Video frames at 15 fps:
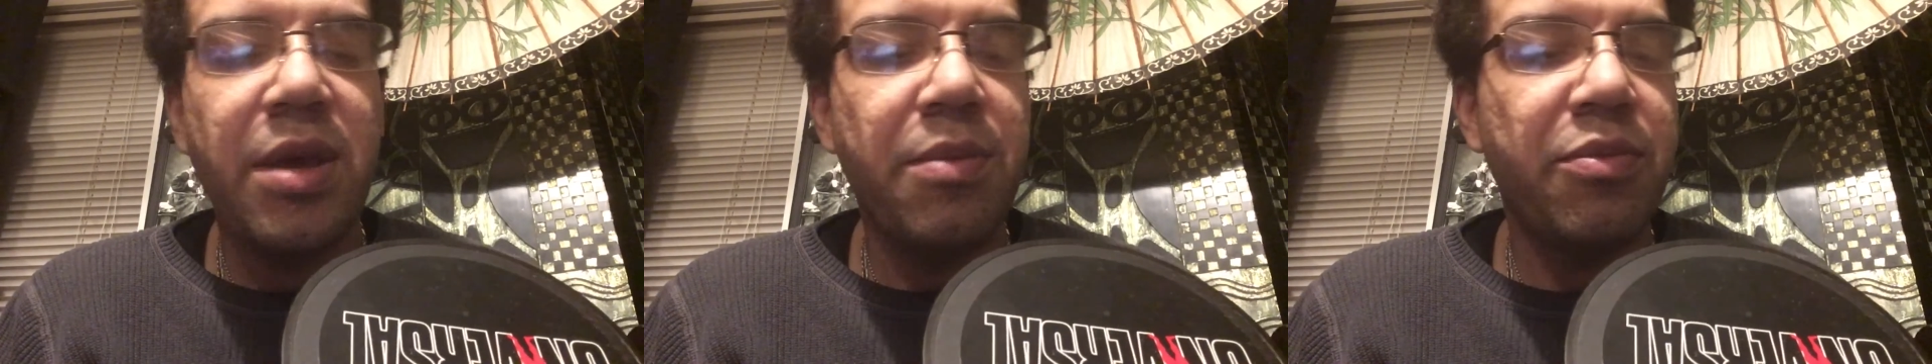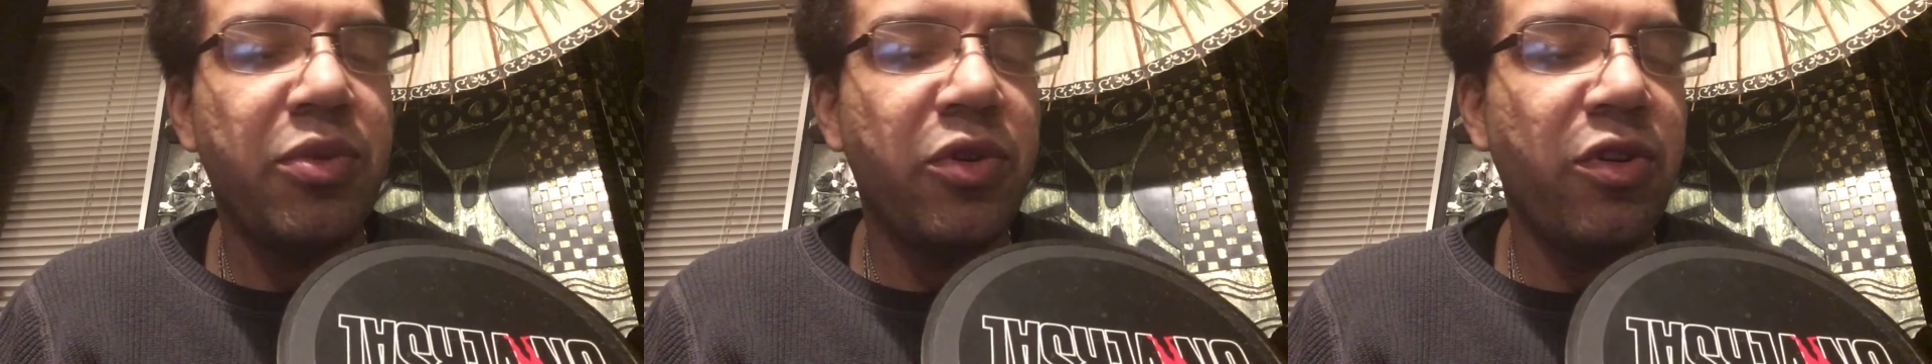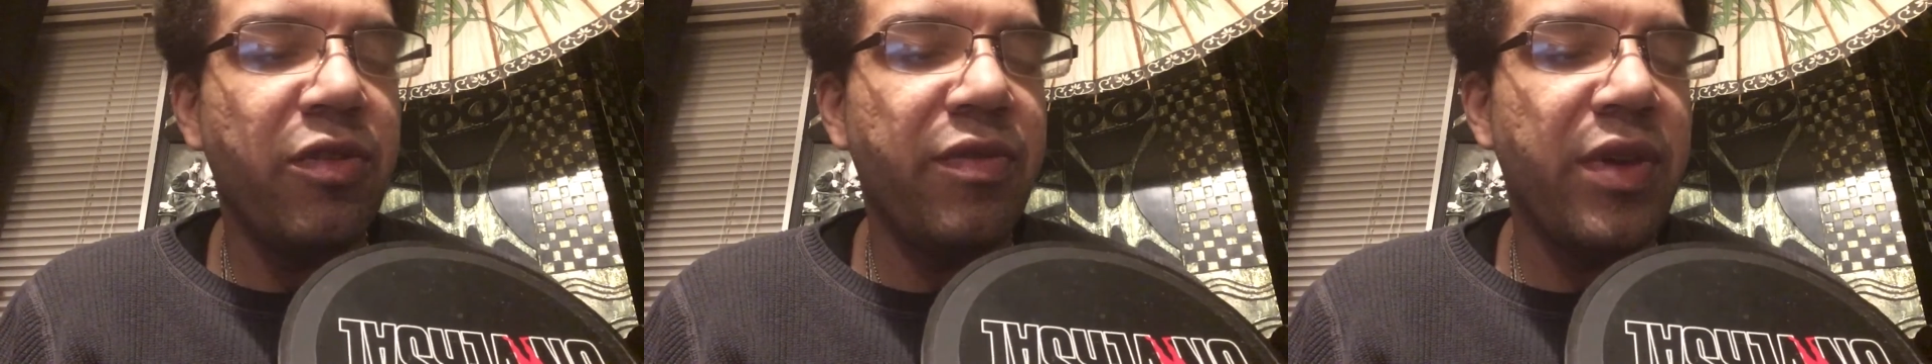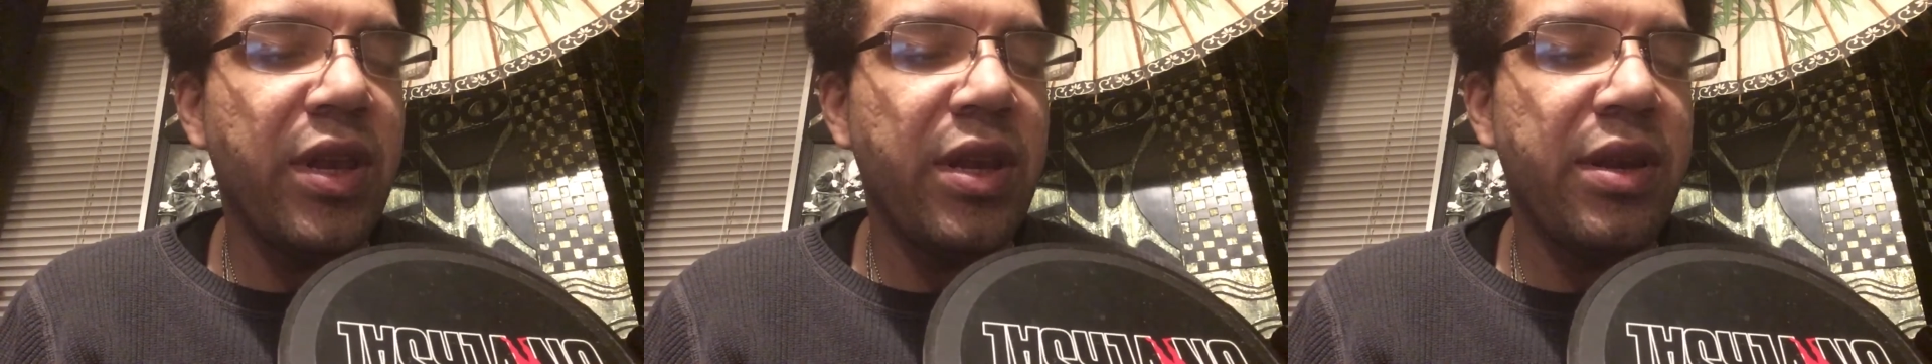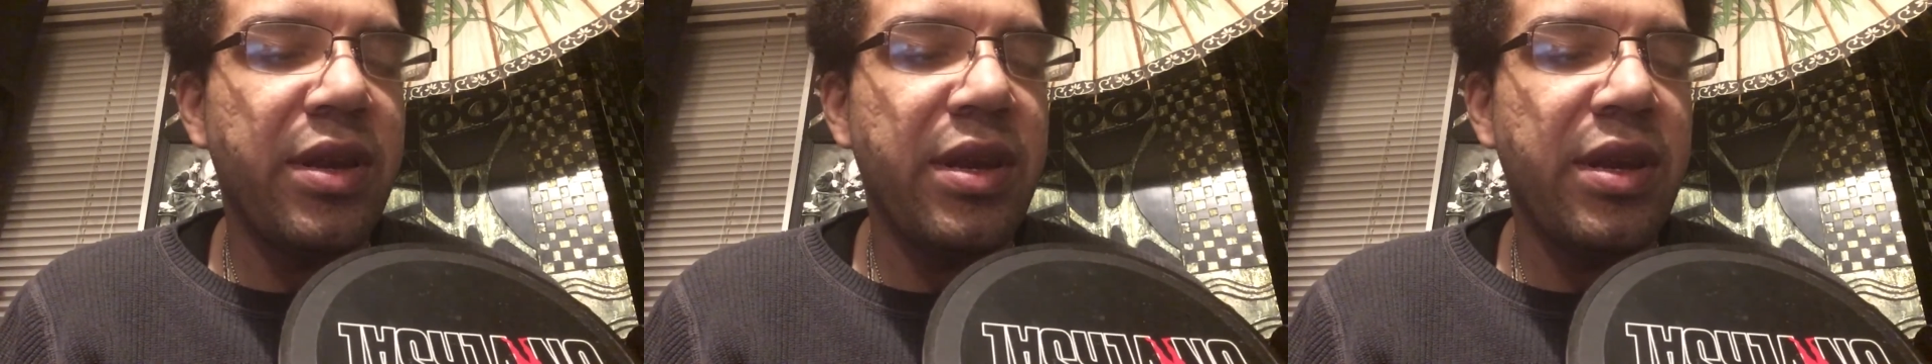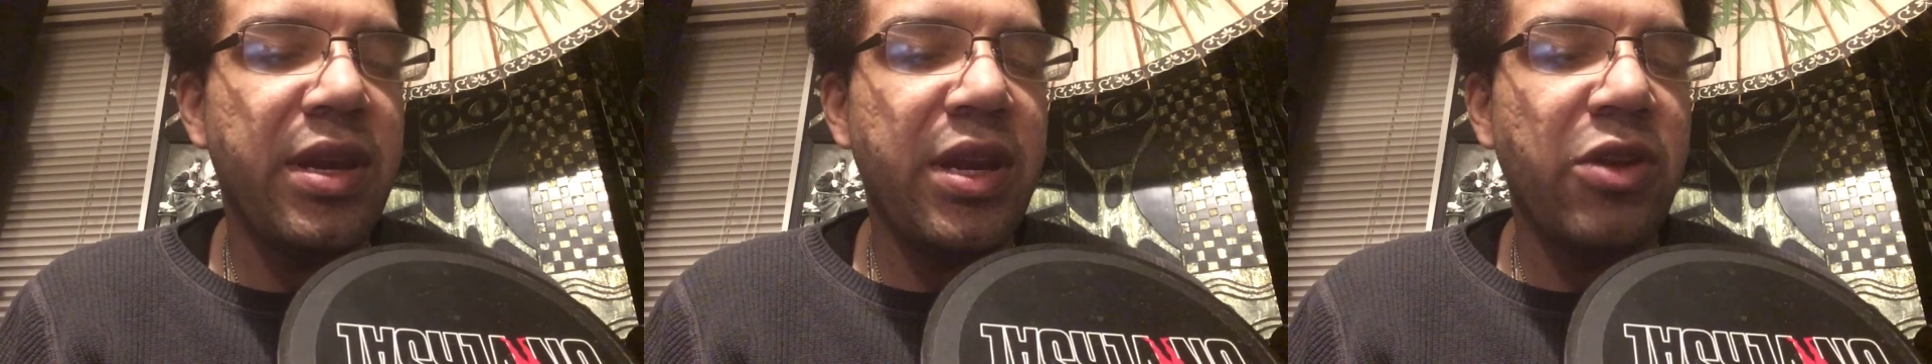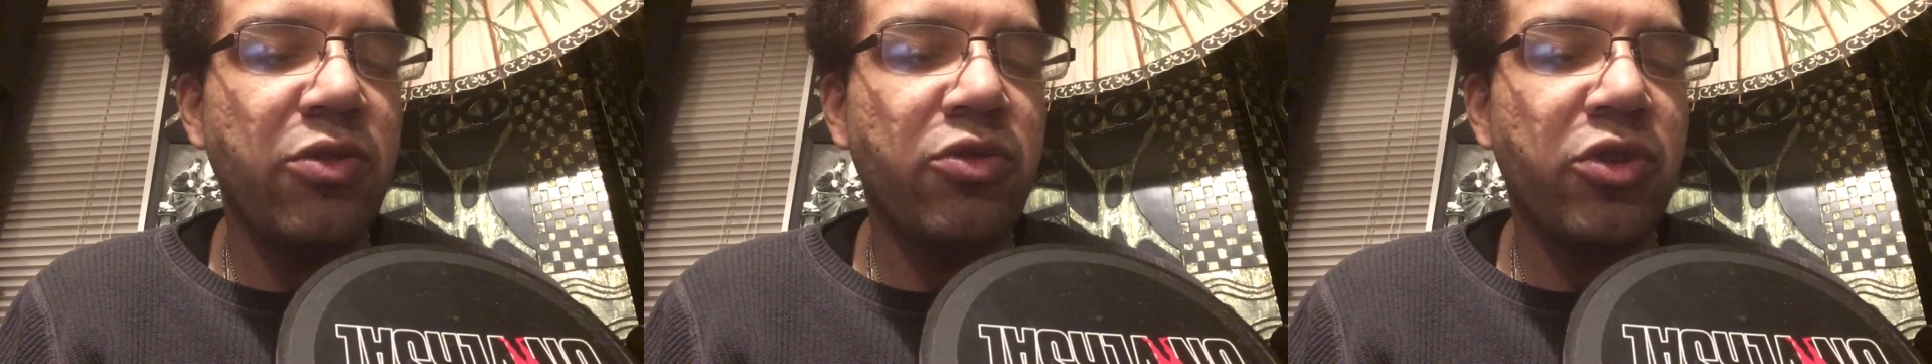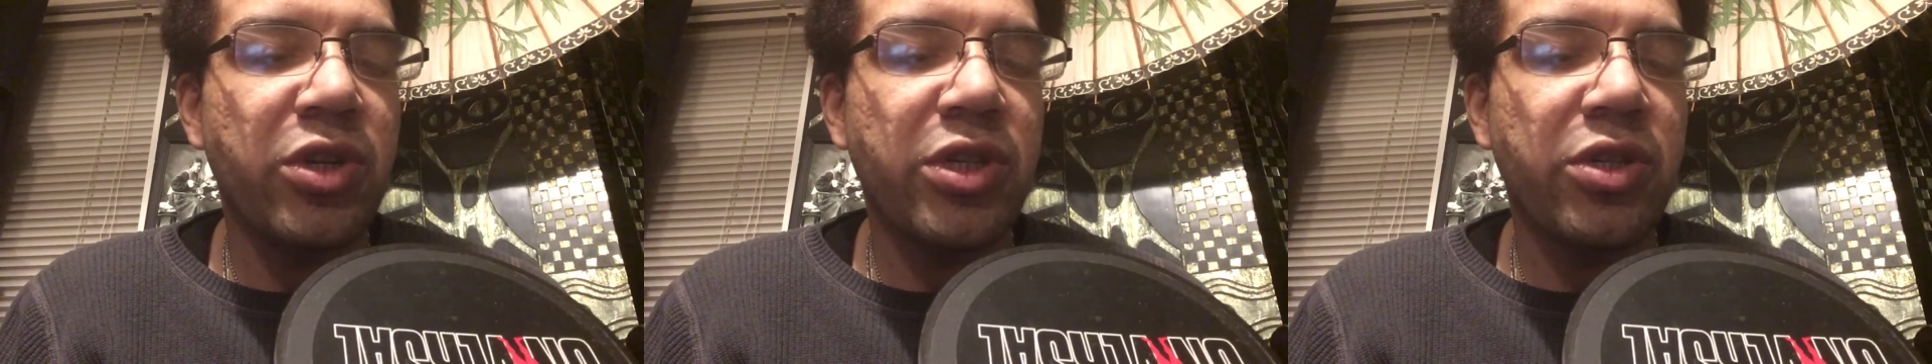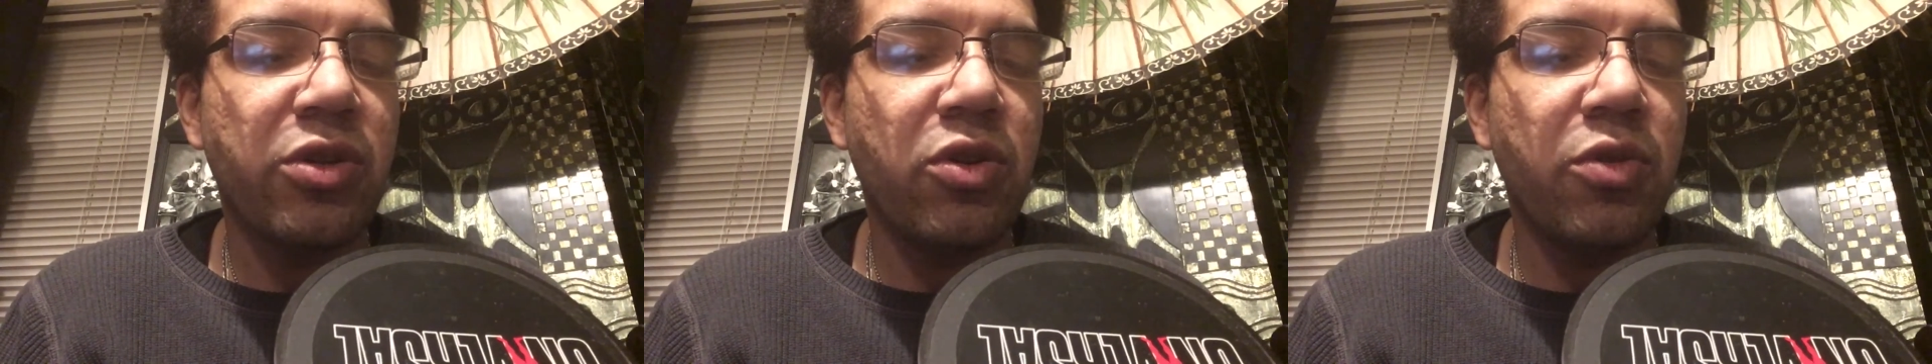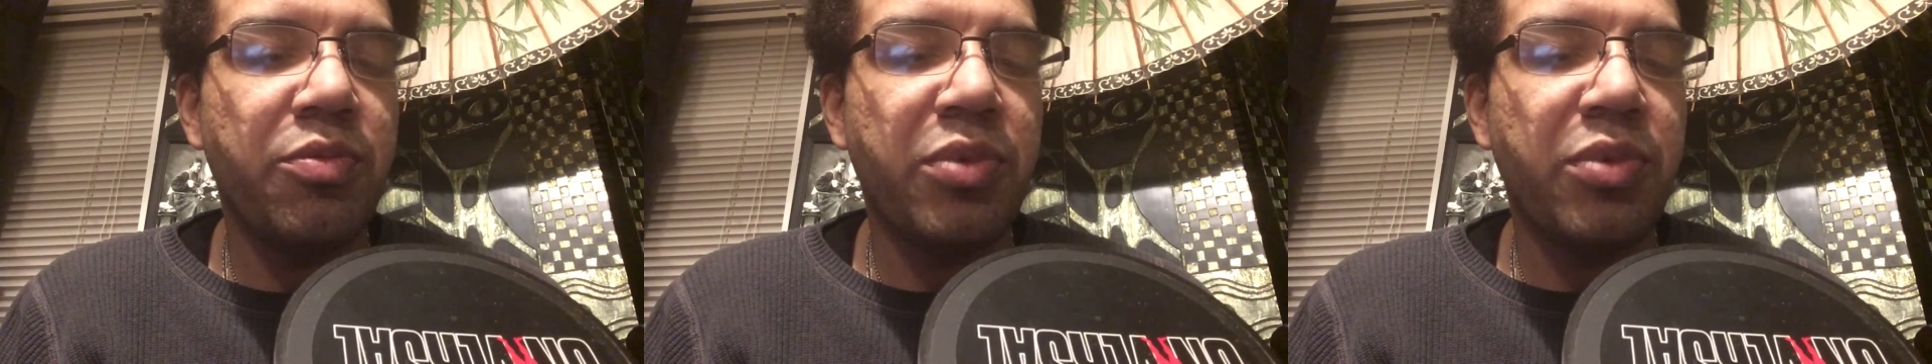proven nutritional